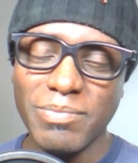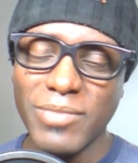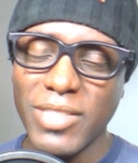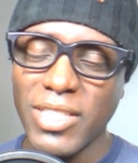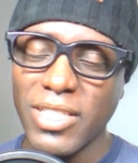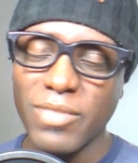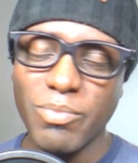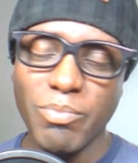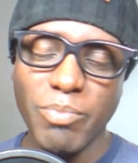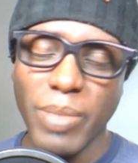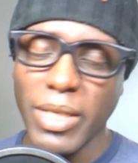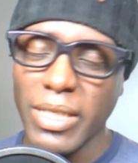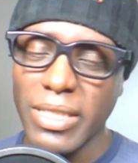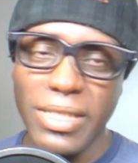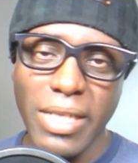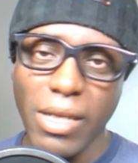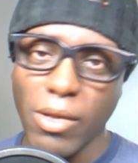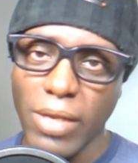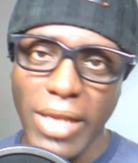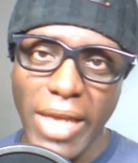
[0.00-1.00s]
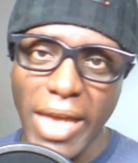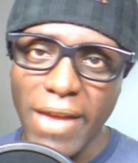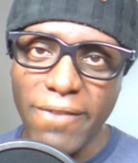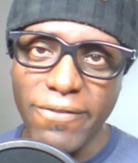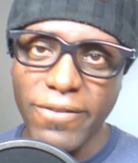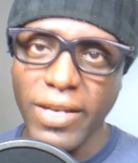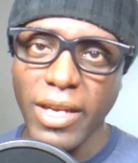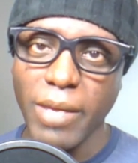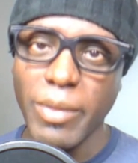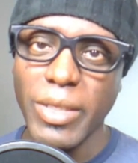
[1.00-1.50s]
just bust out
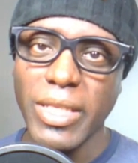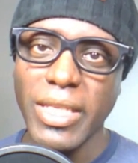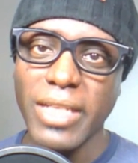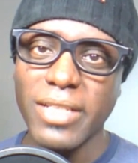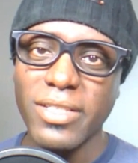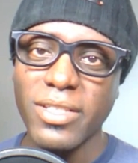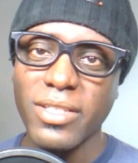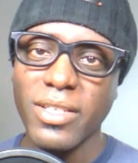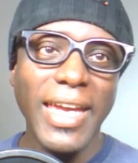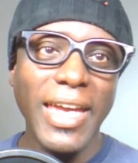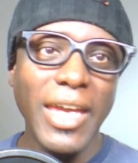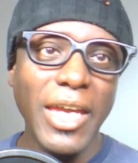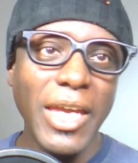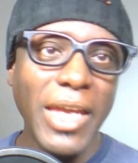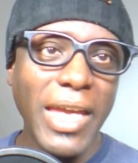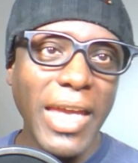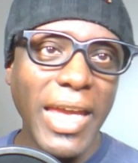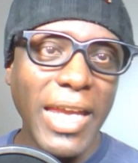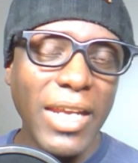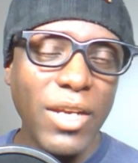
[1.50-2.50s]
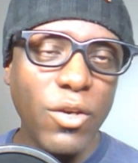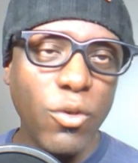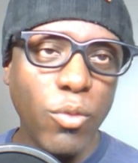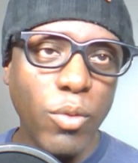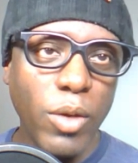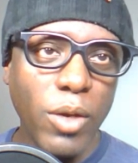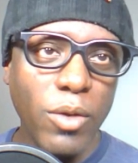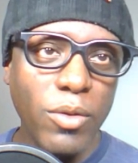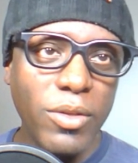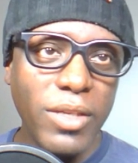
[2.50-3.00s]
laughing. I mean, that's, and
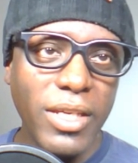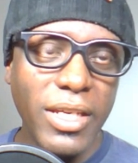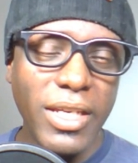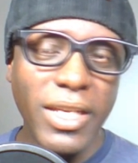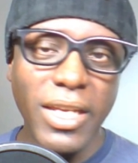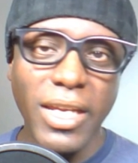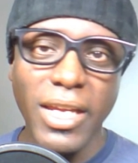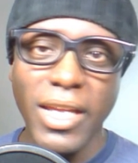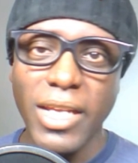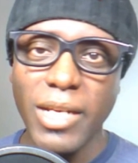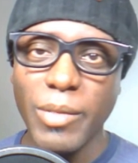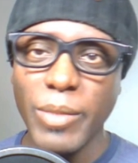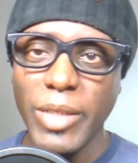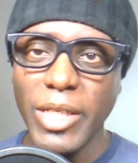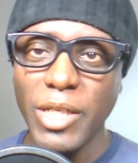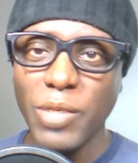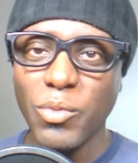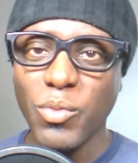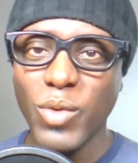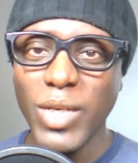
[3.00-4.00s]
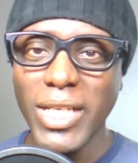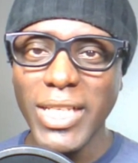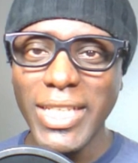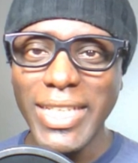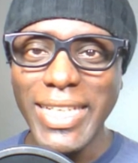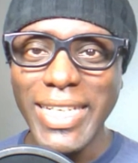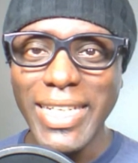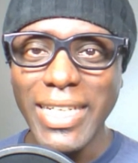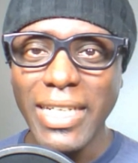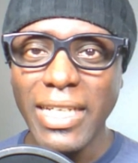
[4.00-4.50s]
grow the economy?
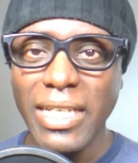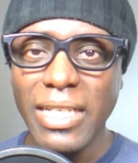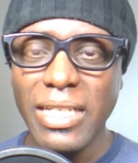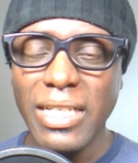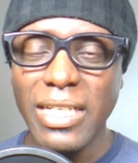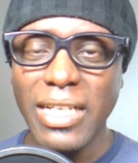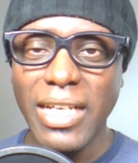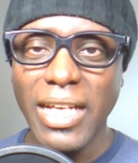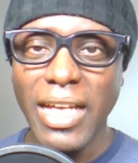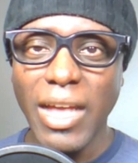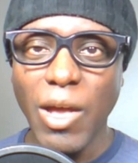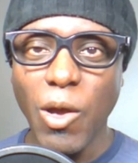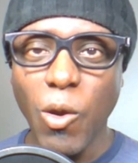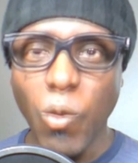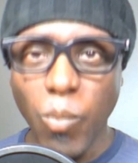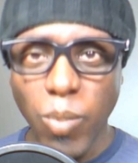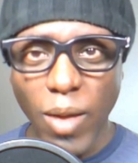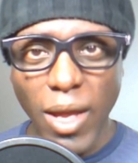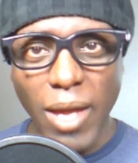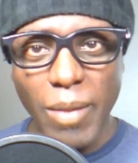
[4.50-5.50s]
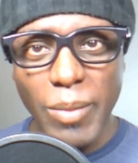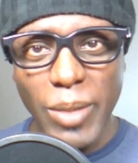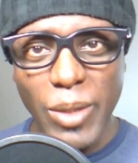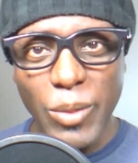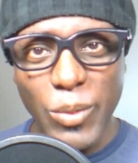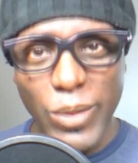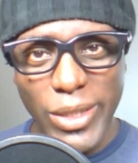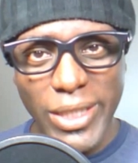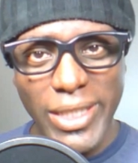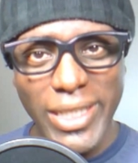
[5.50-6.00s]
Really?
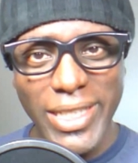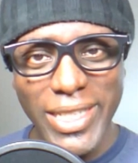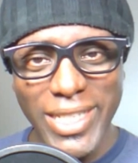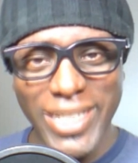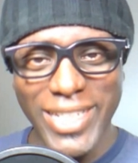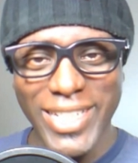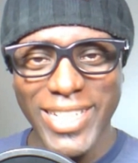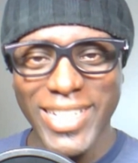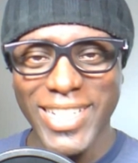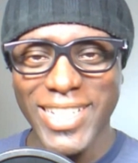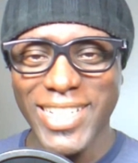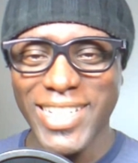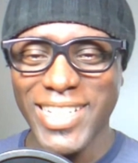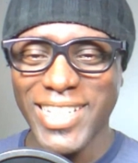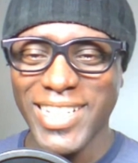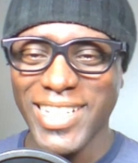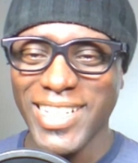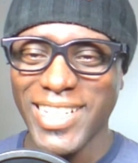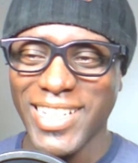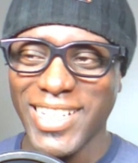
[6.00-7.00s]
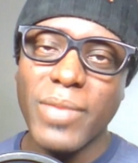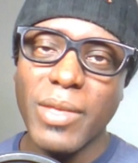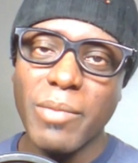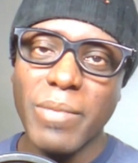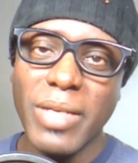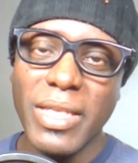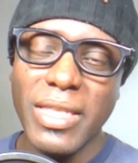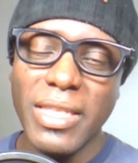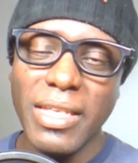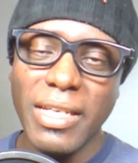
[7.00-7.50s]
Obama, really?
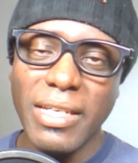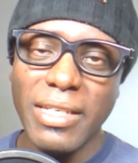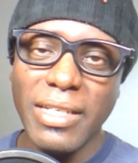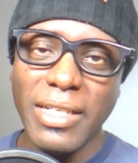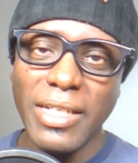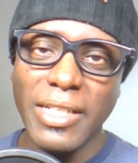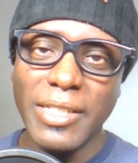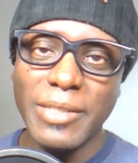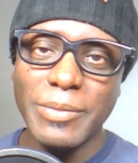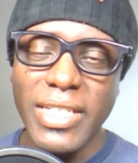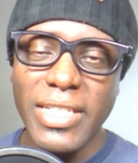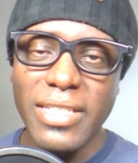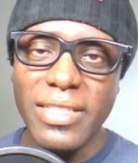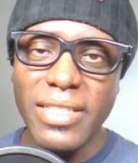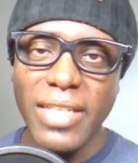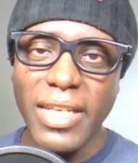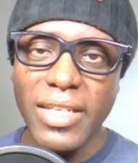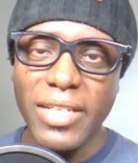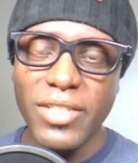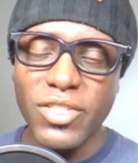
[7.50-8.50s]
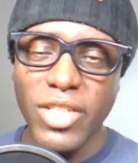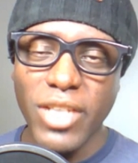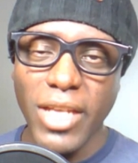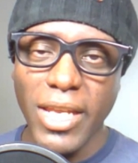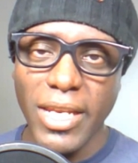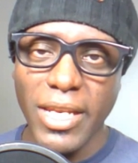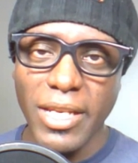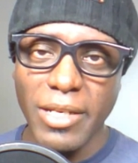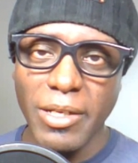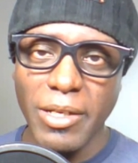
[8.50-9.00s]
But then he's taking
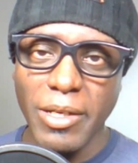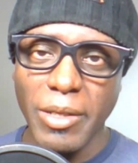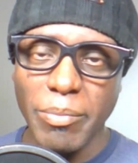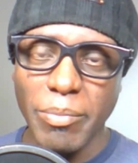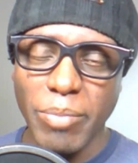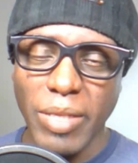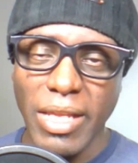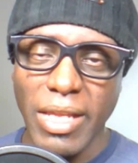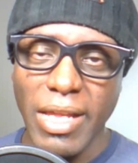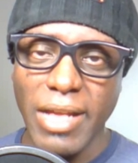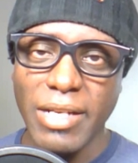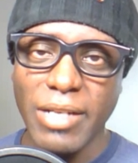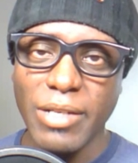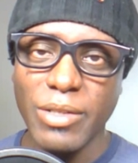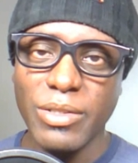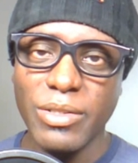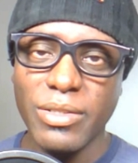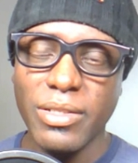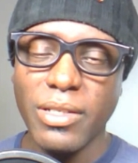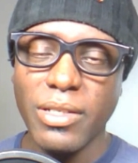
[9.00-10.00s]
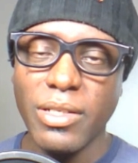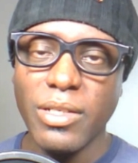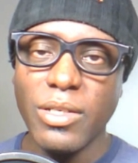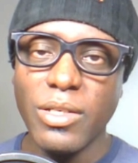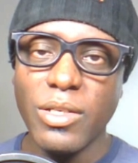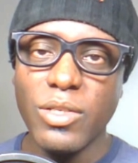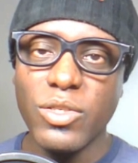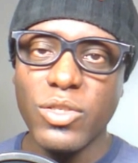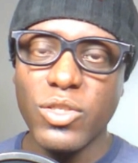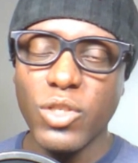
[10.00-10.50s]
shot at bloggers.
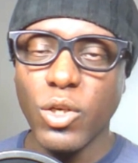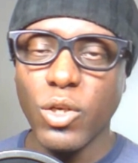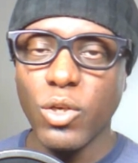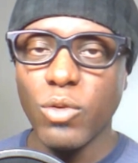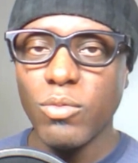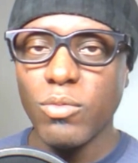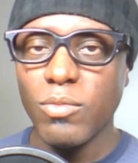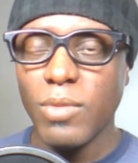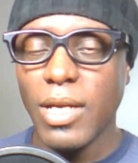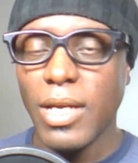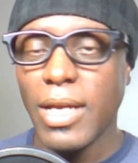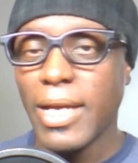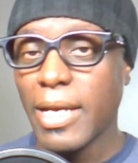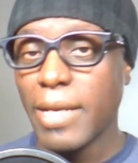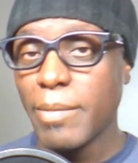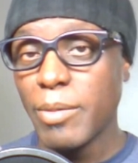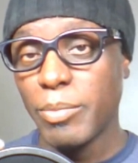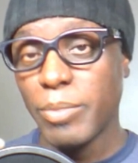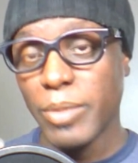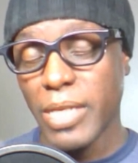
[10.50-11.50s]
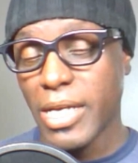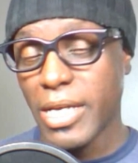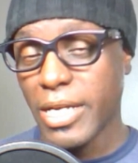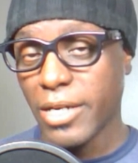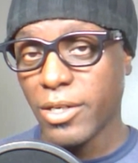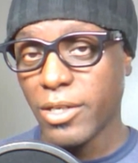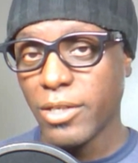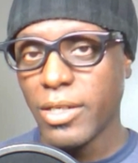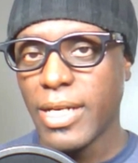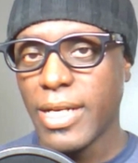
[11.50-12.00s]
So I'm a
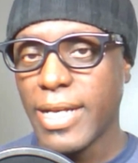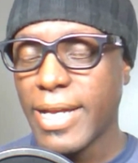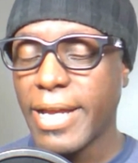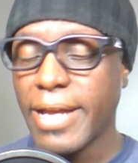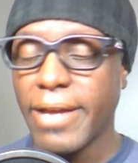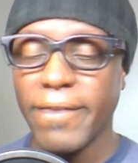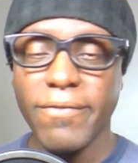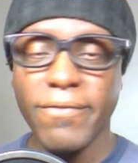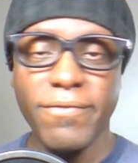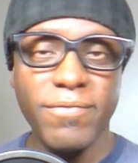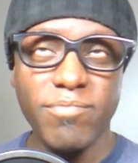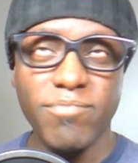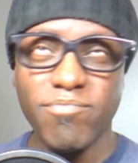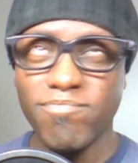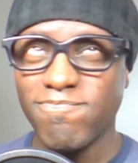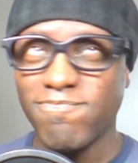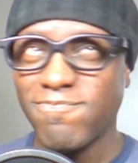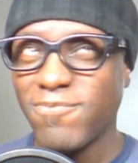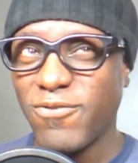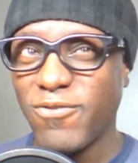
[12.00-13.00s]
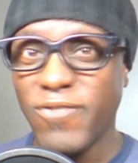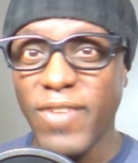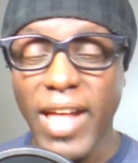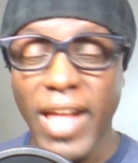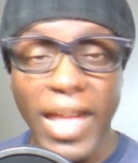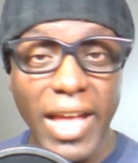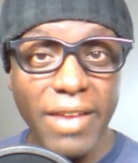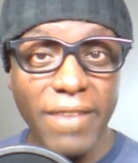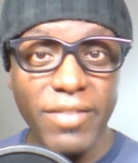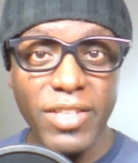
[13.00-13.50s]
blogger. I have
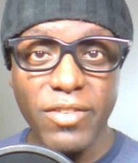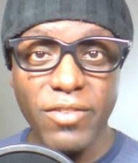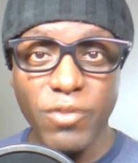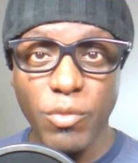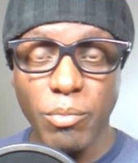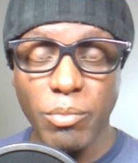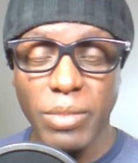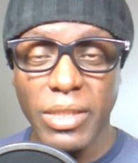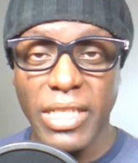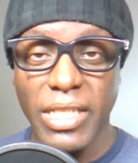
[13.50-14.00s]
5 different